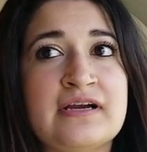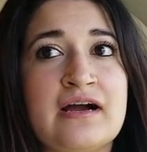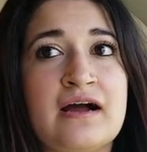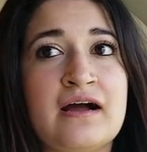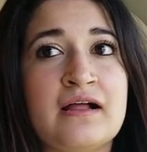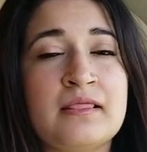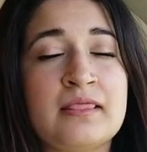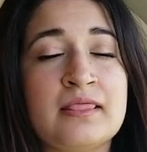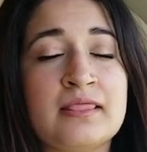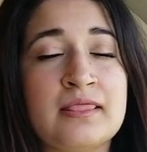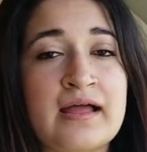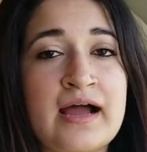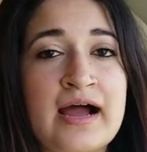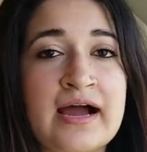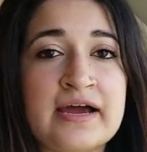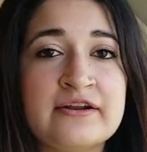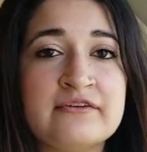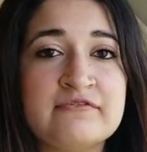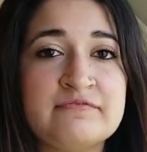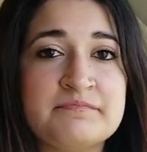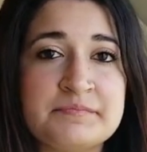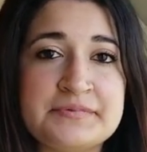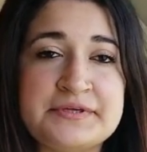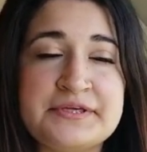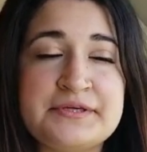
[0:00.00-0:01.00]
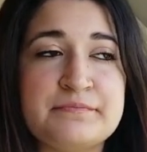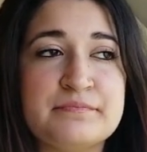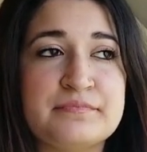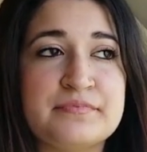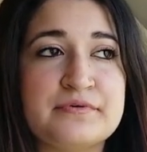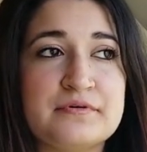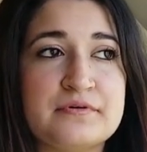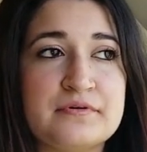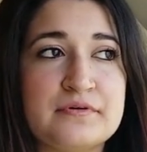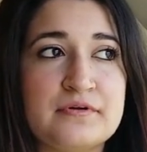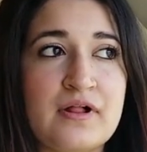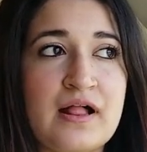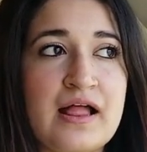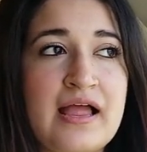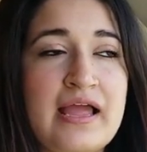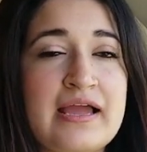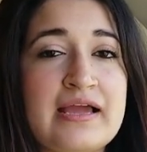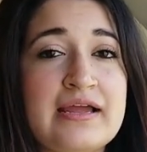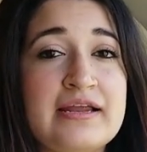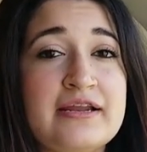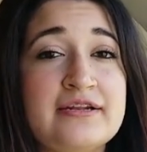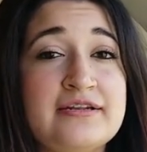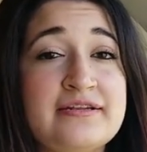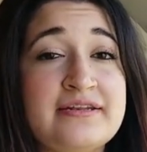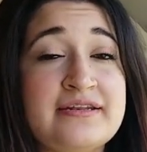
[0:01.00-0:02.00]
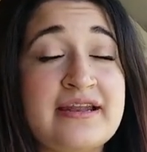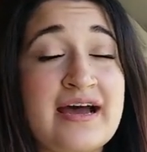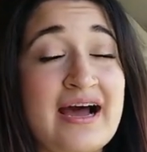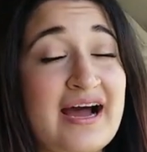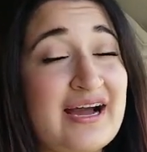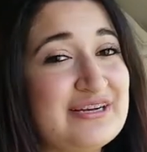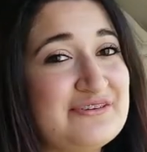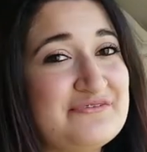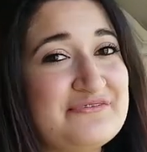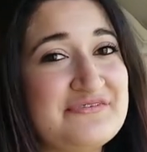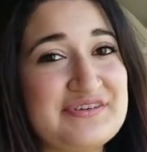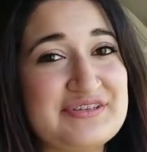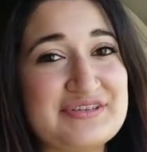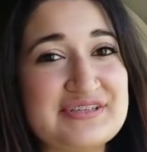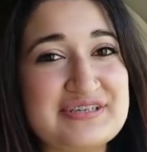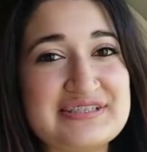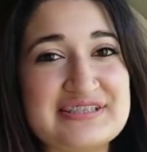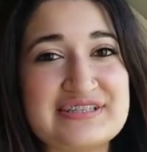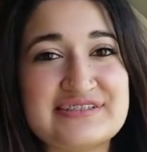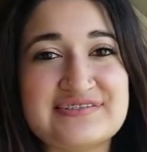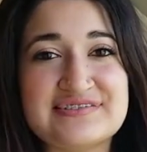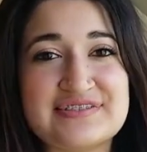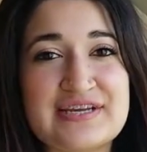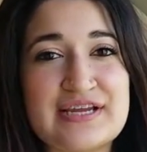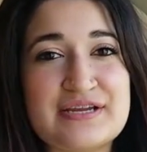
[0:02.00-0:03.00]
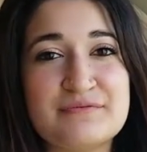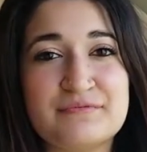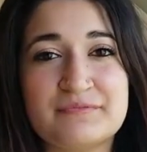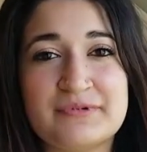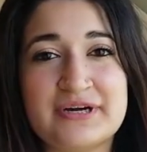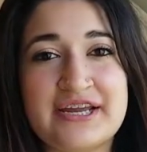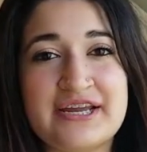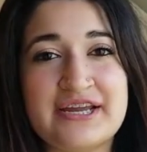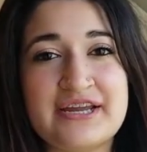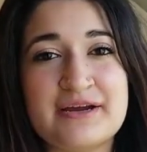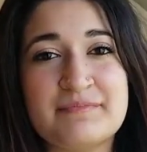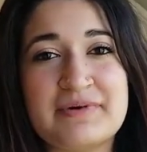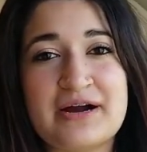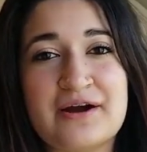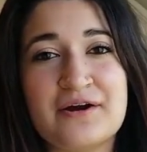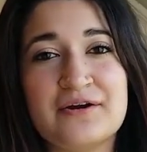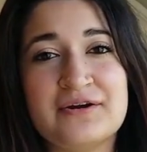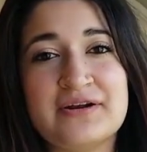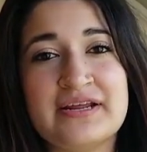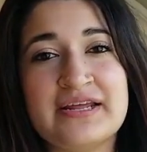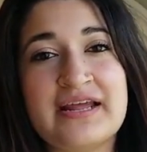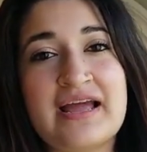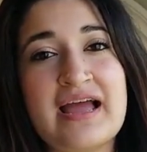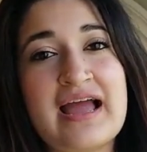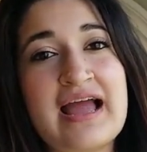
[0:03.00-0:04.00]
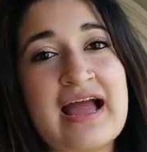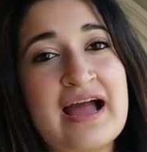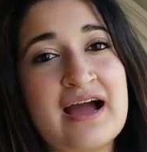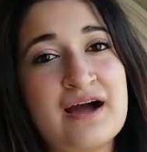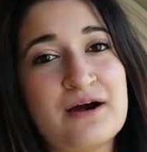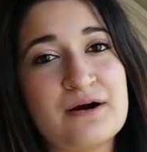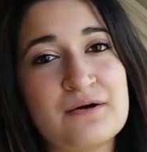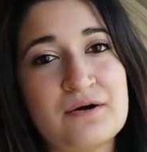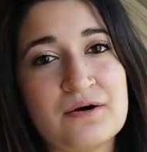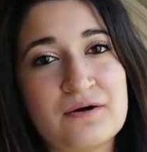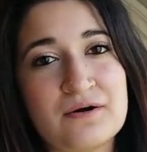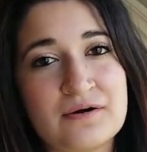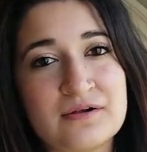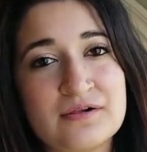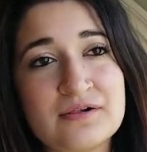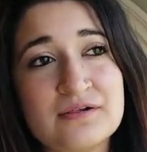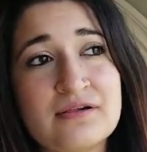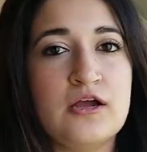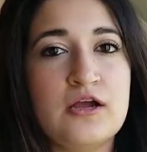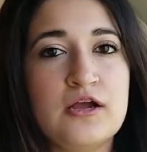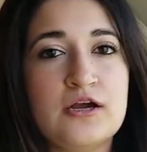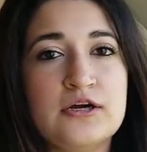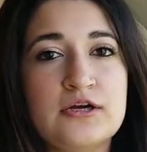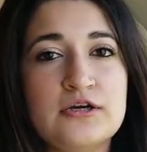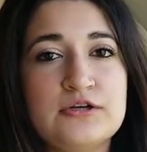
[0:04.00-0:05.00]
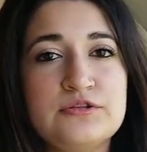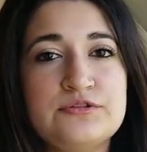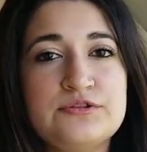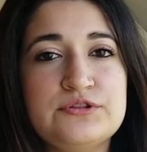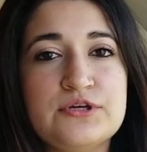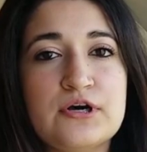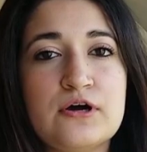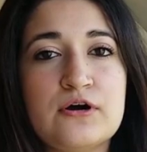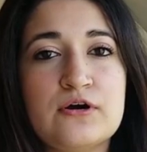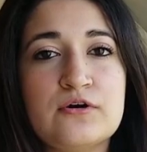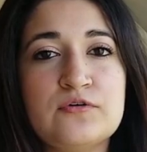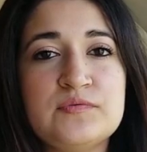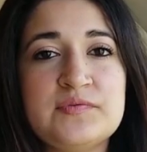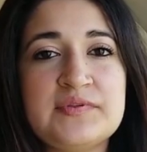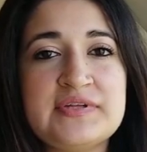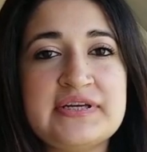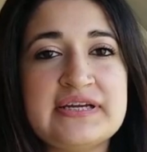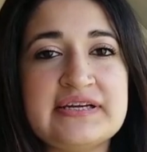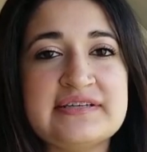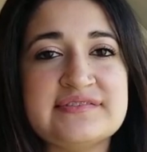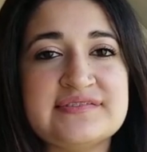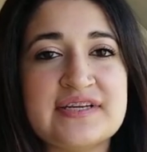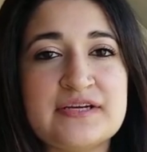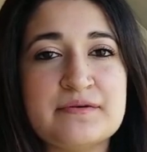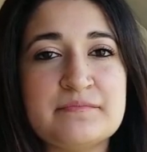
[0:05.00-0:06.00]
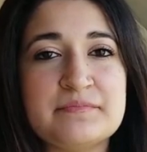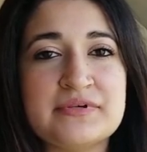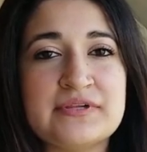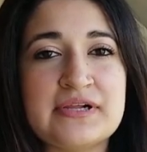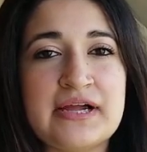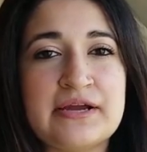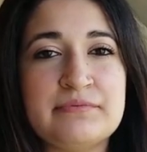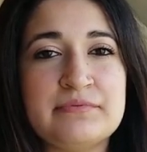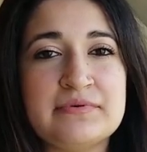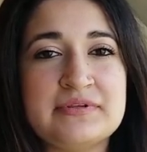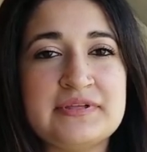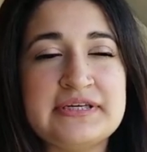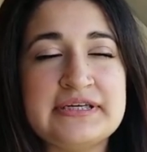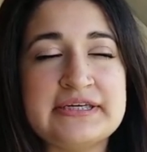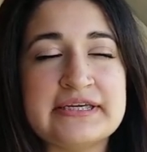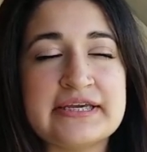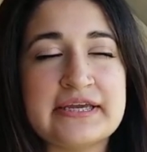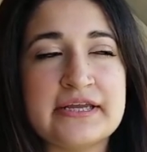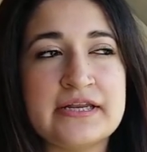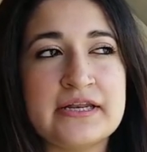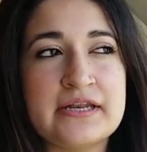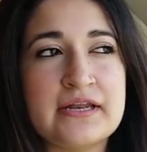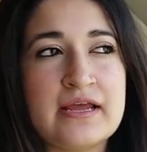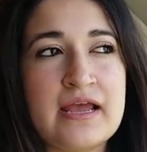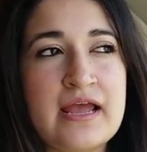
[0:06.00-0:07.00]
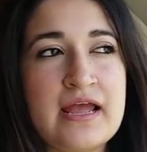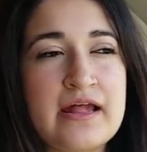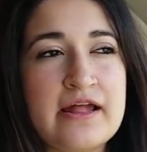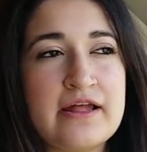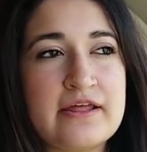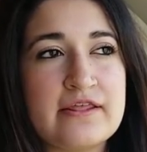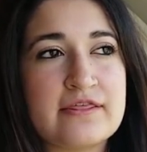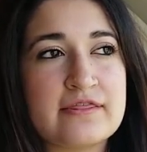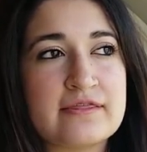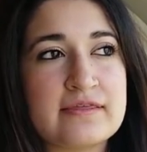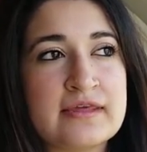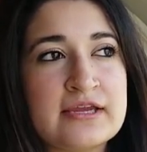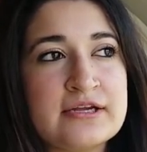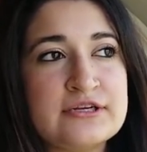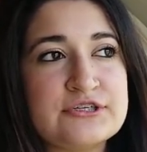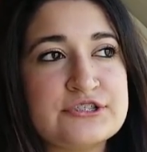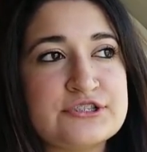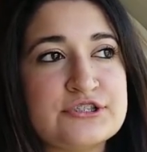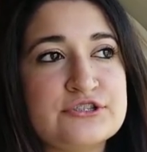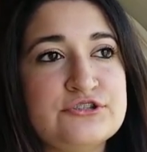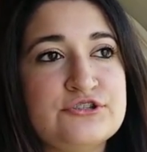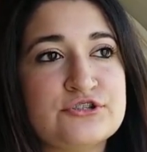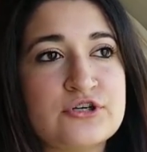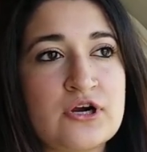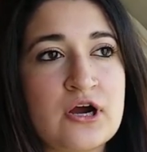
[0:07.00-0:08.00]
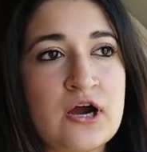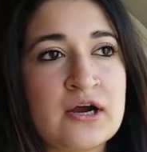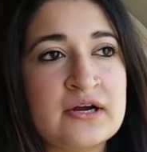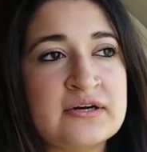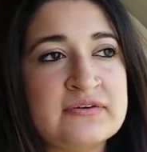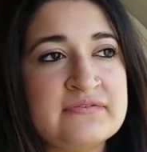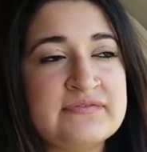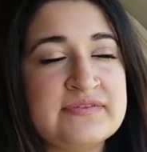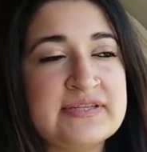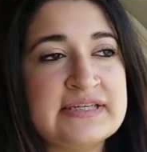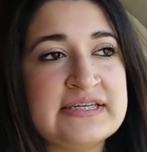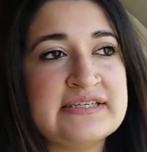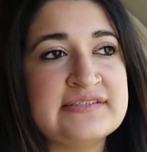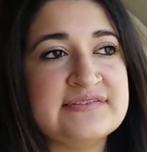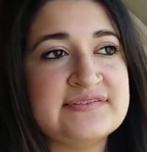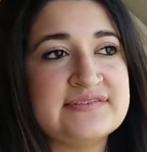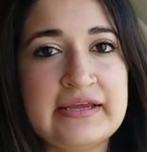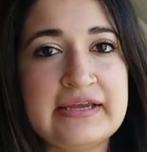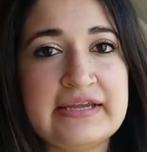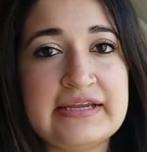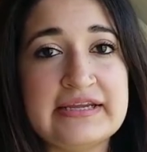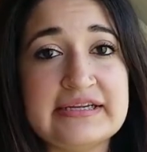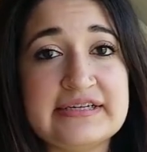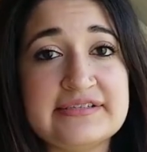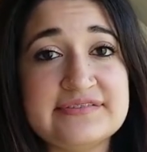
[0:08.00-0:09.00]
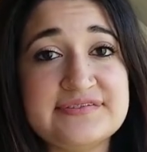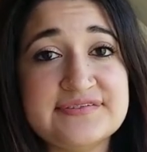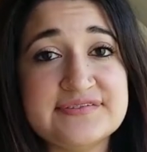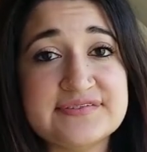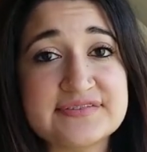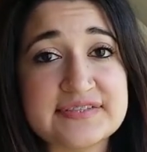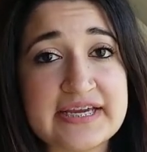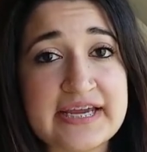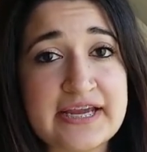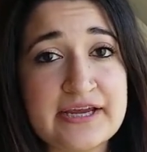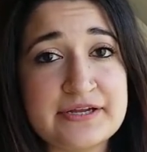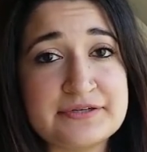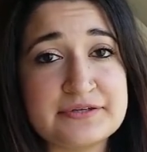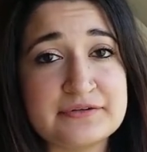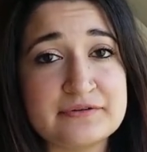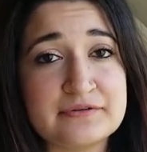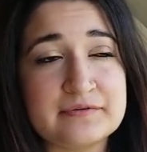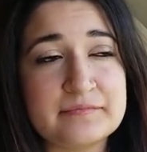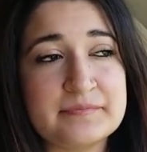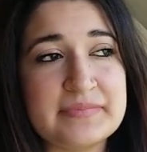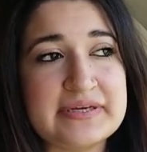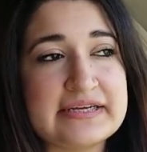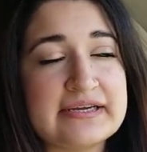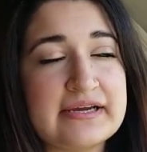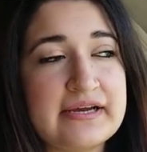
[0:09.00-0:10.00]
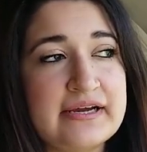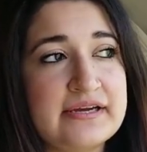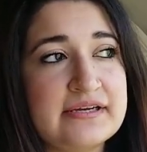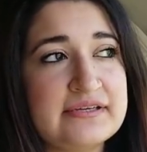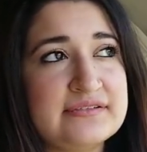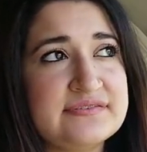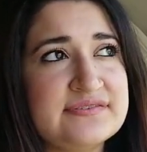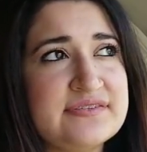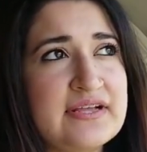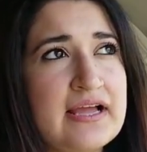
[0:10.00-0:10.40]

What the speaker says: a lot of people not feeling the same way about it at all. The only example I really can think to draw of this is Scandal, because